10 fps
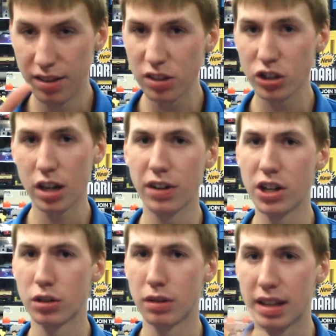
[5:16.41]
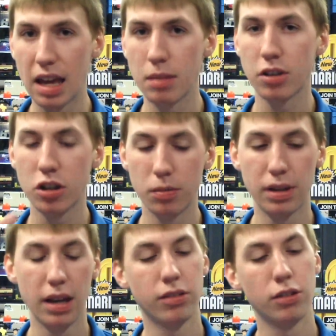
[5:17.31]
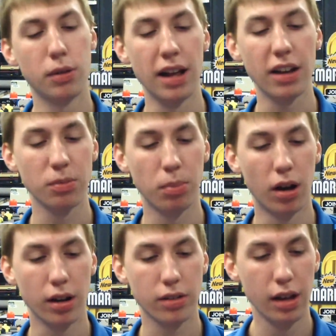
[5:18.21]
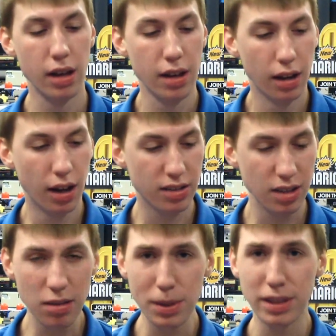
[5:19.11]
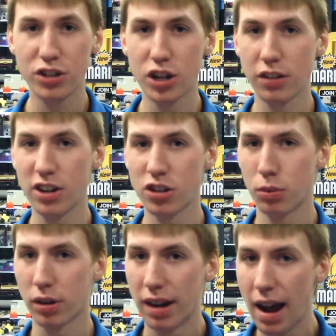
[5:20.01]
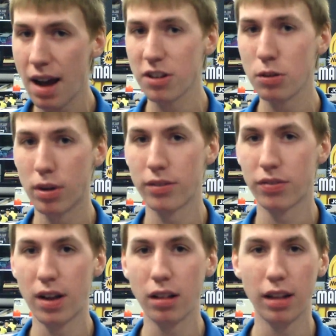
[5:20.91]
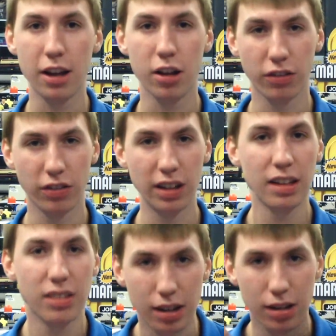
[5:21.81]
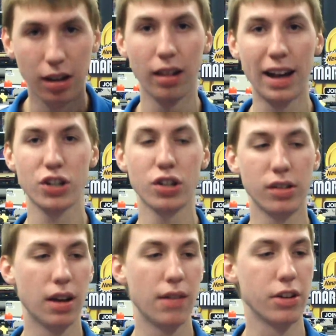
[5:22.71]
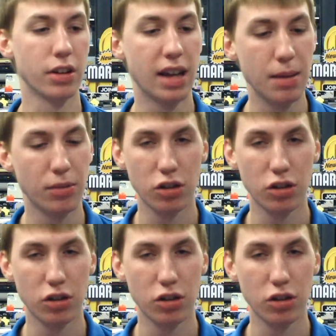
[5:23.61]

This generation, the GameCube, PS2, and Xbox, seemed to be the generation where everyone felt like releasing collections of their games.